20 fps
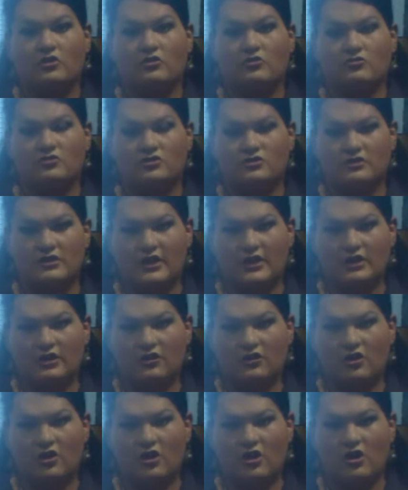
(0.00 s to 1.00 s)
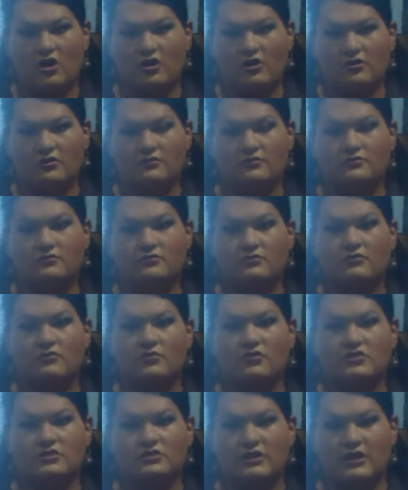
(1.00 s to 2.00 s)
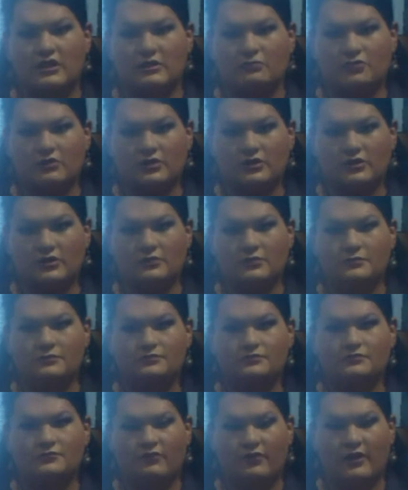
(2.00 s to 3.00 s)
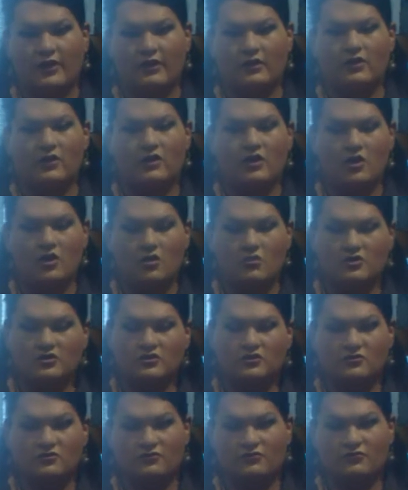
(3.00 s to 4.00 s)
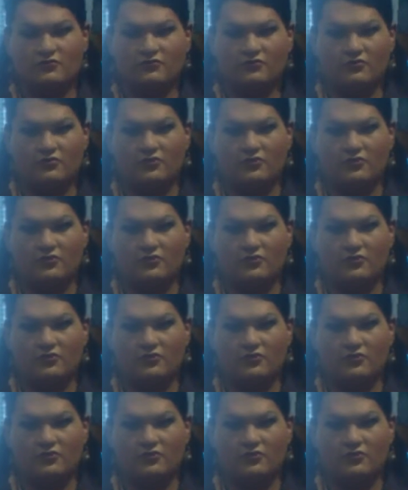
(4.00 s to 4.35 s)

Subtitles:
You steady your heart with steady breathing, right? Once you've